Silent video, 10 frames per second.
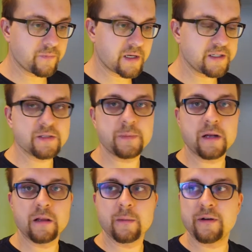I just spent
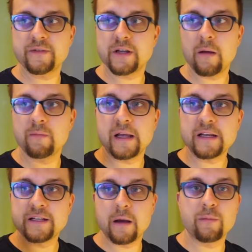a little bit of time
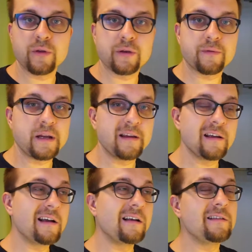playing Diablo three
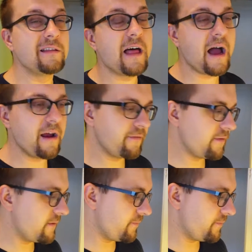live.